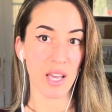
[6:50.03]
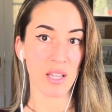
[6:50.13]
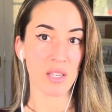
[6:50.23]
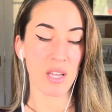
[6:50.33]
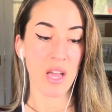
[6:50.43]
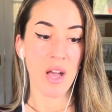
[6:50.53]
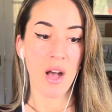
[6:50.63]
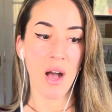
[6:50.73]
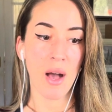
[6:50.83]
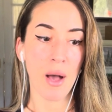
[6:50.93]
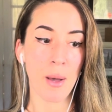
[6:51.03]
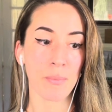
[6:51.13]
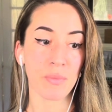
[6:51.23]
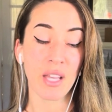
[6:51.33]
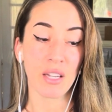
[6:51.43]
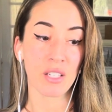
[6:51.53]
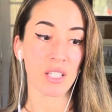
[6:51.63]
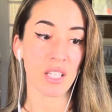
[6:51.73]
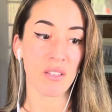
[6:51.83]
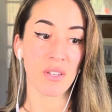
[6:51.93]
And um, that could
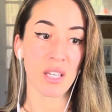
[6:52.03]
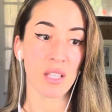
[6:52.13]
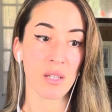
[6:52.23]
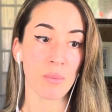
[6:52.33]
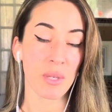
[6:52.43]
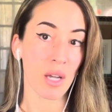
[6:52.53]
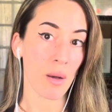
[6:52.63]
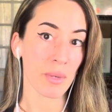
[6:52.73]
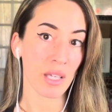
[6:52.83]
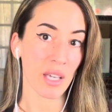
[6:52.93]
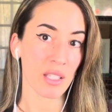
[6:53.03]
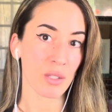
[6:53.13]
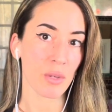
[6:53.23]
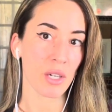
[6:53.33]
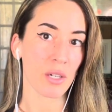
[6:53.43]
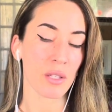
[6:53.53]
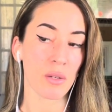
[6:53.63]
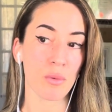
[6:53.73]
even become a case where